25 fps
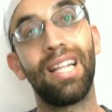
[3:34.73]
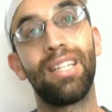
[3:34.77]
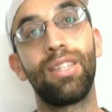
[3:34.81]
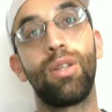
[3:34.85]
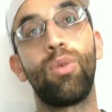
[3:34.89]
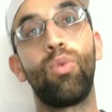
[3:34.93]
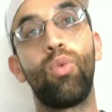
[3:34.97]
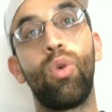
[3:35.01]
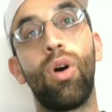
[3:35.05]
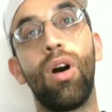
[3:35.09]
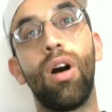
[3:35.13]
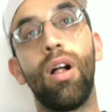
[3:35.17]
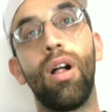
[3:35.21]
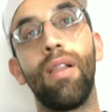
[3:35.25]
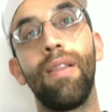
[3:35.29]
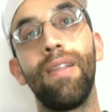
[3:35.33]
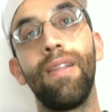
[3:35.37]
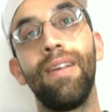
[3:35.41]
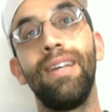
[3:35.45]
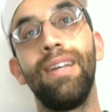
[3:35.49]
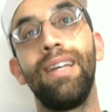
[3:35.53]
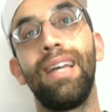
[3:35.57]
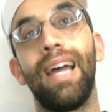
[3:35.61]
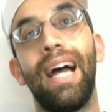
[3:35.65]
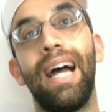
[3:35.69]
tile and the
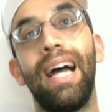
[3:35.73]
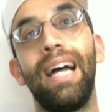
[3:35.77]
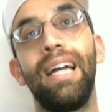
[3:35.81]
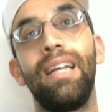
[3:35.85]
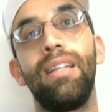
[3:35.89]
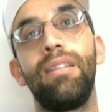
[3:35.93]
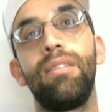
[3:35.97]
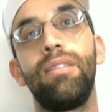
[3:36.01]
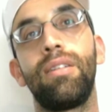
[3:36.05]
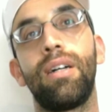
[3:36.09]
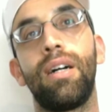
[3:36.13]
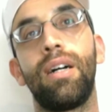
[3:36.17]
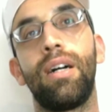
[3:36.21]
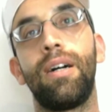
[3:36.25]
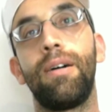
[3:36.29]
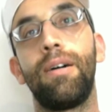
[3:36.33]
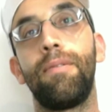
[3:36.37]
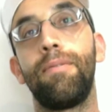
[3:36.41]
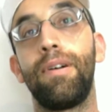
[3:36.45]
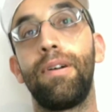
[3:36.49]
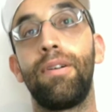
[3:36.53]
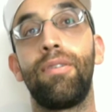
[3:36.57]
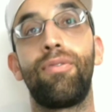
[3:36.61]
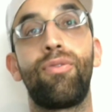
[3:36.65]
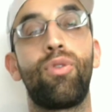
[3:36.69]
wall. And
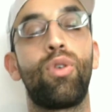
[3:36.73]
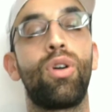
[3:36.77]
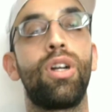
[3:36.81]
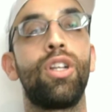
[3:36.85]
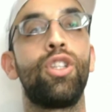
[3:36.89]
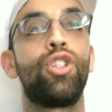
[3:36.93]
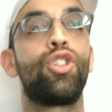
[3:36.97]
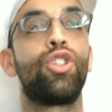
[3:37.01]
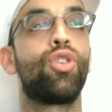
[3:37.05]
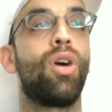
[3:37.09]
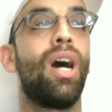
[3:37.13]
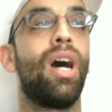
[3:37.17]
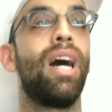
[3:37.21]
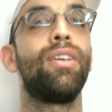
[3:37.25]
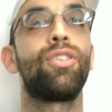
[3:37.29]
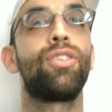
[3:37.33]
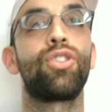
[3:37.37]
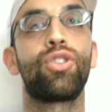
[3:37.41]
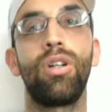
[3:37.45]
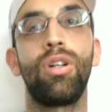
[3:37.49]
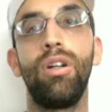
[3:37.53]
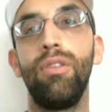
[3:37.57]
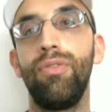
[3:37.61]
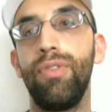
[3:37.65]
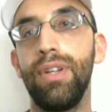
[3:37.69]
for a dry
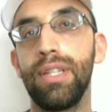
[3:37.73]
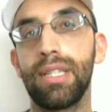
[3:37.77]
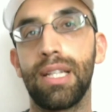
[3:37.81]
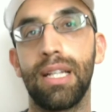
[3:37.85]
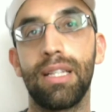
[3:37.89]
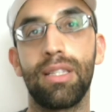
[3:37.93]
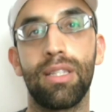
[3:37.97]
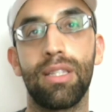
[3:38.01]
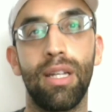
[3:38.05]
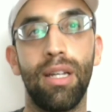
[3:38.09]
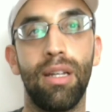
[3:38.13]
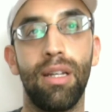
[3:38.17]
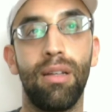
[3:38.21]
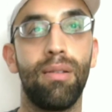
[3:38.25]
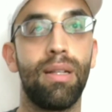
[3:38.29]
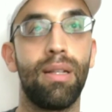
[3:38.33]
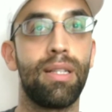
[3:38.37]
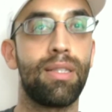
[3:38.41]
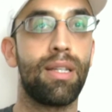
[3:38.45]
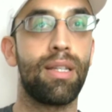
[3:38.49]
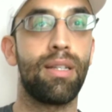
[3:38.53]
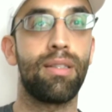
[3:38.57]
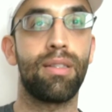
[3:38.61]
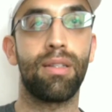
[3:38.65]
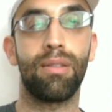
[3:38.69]
surface, let's say
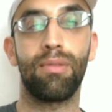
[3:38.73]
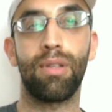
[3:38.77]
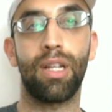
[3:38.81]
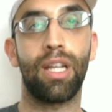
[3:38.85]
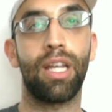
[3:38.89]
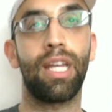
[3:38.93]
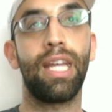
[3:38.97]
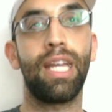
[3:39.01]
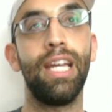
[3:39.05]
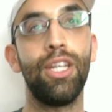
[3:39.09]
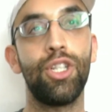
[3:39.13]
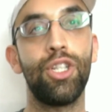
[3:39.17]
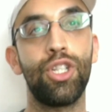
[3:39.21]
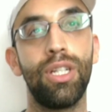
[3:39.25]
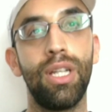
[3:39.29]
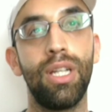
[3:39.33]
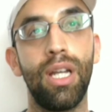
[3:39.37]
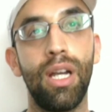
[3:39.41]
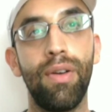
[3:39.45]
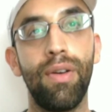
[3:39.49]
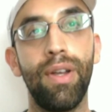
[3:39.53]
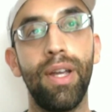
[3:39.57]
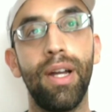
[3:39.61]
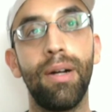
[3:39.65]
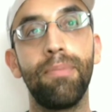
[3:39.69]
it's a kitchen
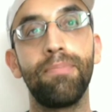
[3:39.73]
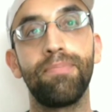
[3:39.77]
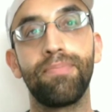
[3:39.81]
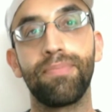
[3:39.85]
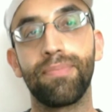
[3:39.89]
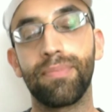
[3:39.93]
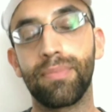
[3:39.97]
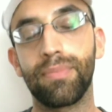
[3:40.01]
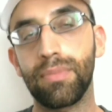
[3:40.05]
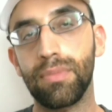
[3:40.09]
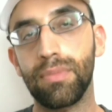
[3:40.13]
area,